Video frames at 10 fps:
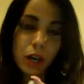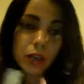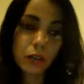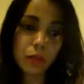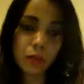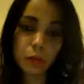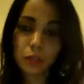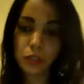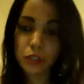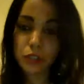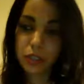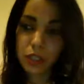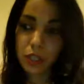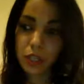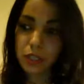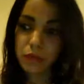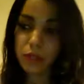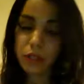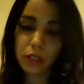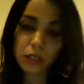I can feel emotions in
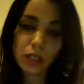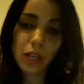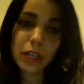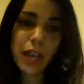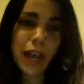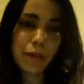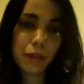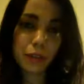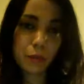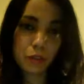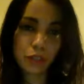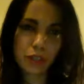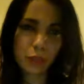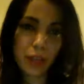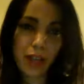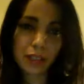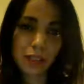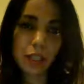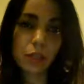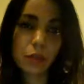different things. I can't feel emotions in
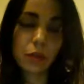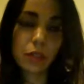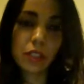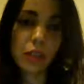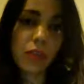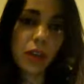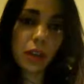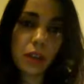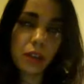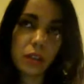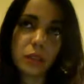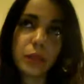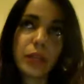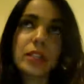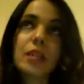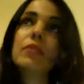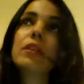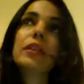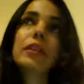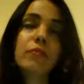plastic or in synthetic things, but I
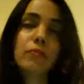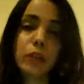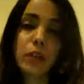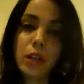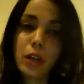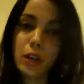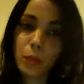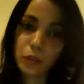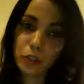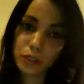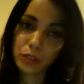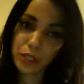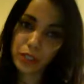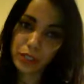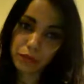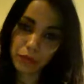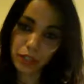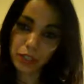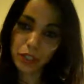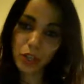definitely can feel emotions in
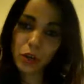different,